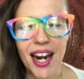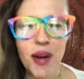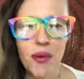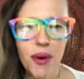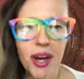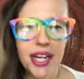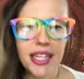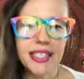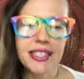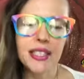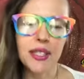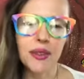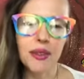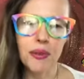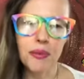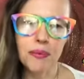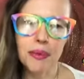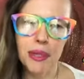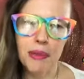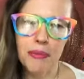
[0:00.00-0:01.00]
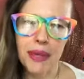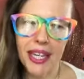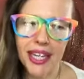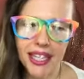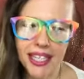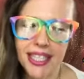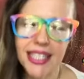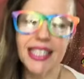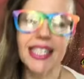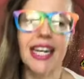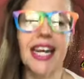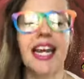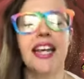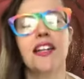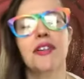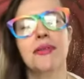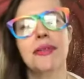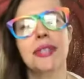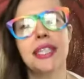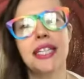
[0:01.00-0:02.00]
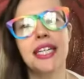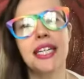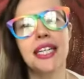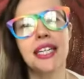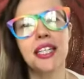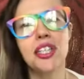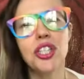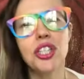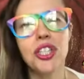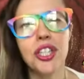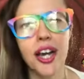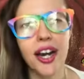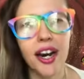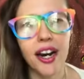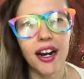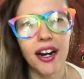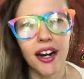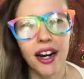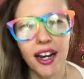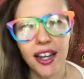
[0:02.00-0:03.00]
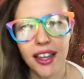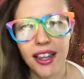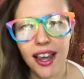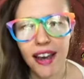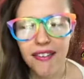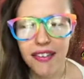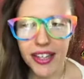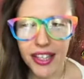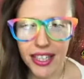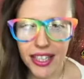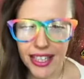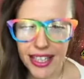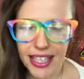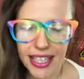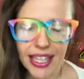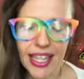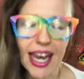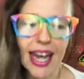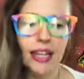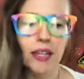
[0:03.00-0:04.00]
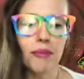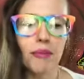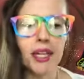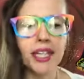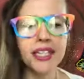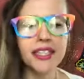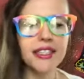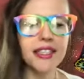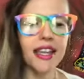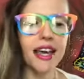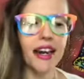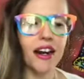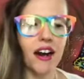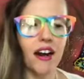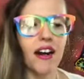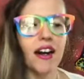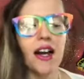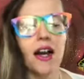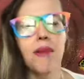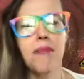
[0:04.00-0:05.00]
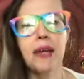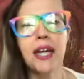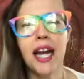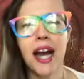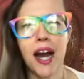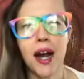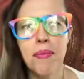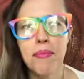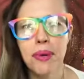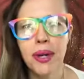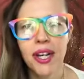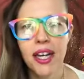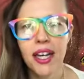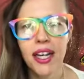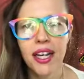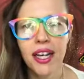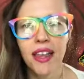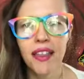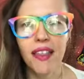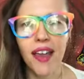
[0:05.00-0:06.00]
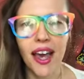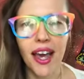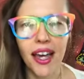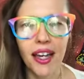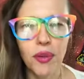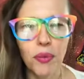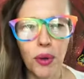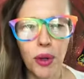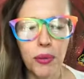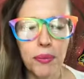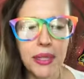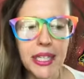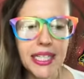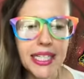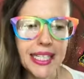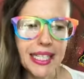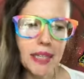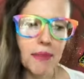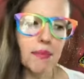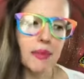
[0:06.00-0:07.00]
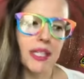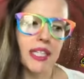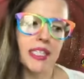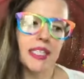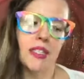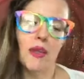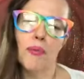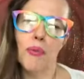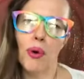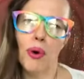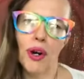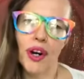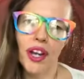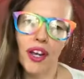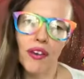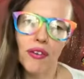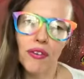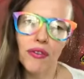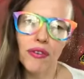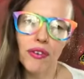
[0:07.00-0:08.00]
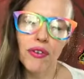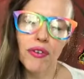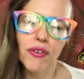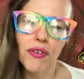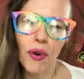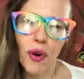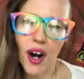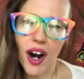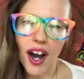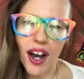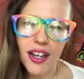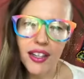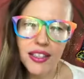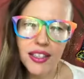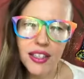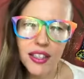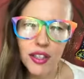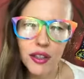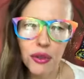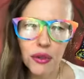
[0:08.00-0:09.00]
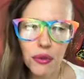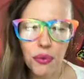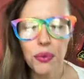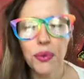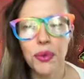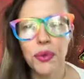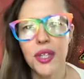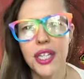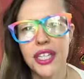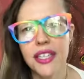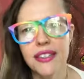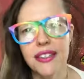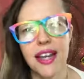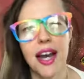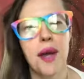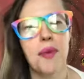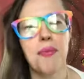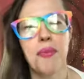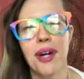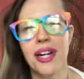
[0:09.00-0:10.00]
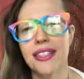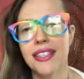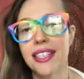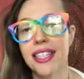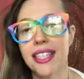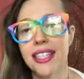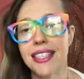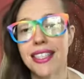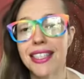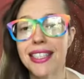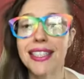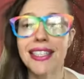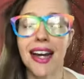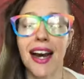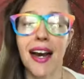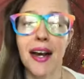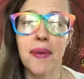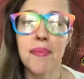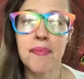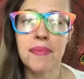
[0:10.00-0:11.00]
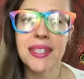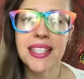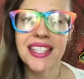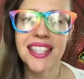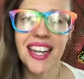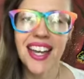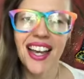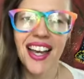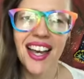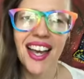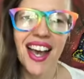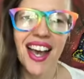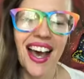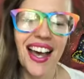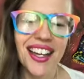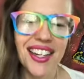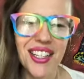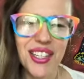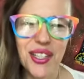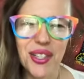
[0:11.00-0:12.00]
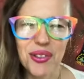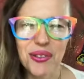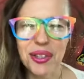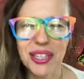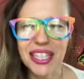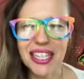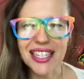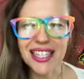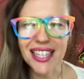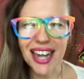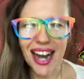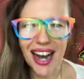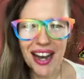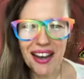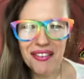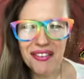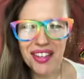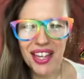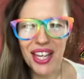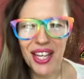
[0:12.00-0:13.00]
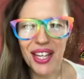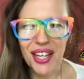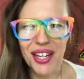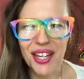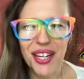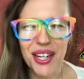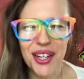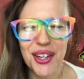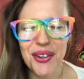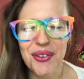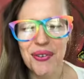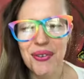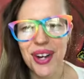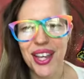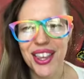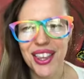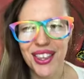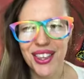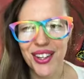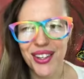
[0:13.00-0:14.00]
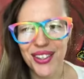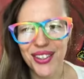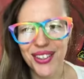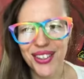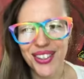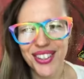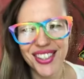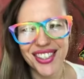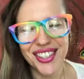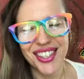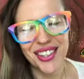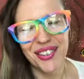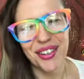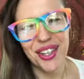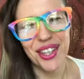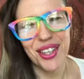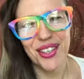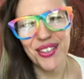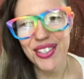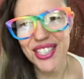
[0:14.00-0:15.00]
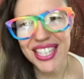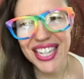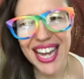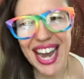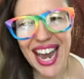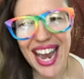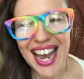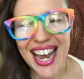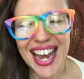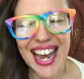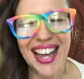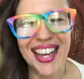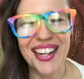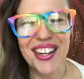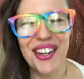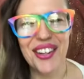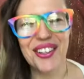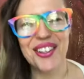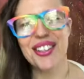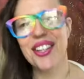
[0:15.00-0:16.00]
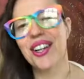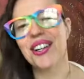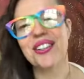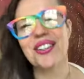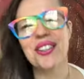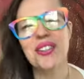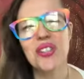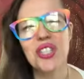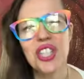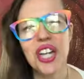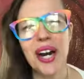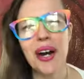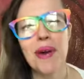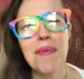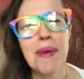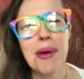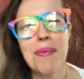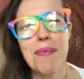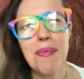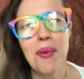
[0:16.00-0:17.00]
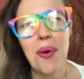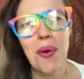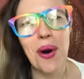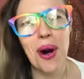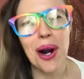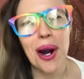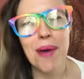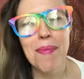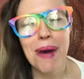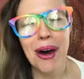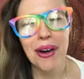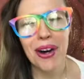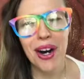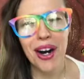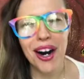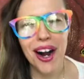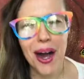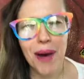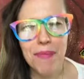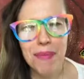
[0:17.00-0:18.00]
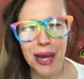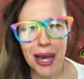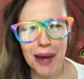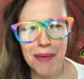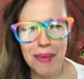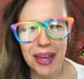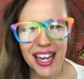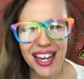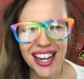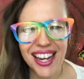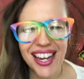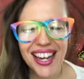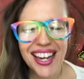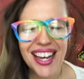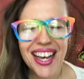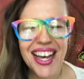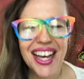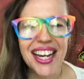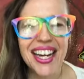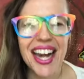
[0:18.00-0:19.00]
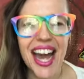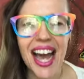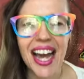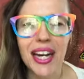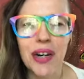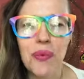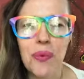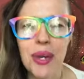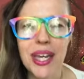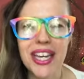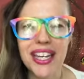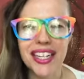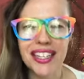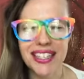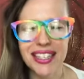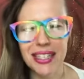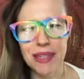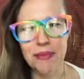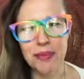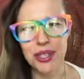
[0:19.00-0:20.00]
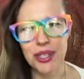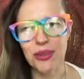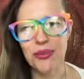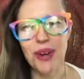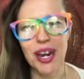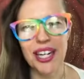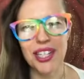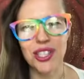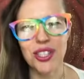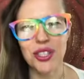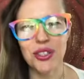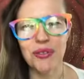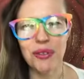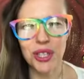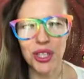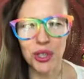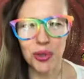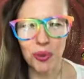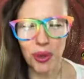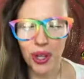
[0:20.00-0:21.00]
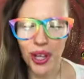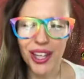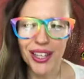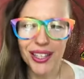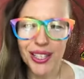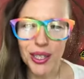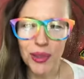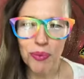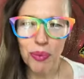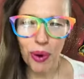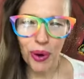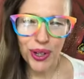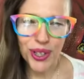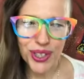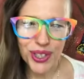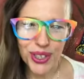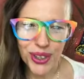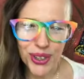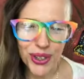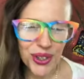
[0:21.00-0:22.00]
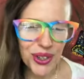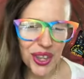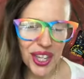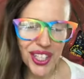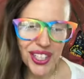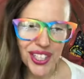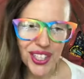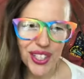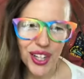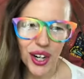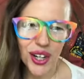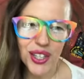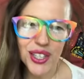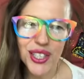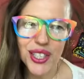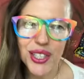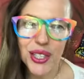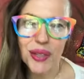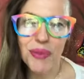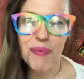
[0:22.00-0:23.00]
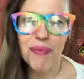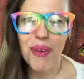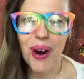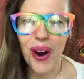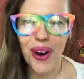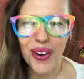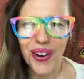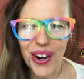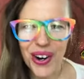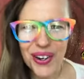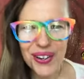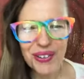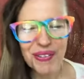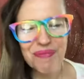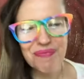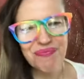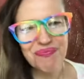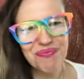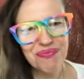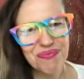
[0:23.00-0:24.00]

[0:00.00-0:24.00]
And I wanted to beam in today to really share 11 key elements that are coming up that will be deeply supportive for us through these unprecedented times, and to really dive in with those with you today, and also to share a bit more about our upcoming 9-week deep surrender ritual and support circle that starts tomorrow.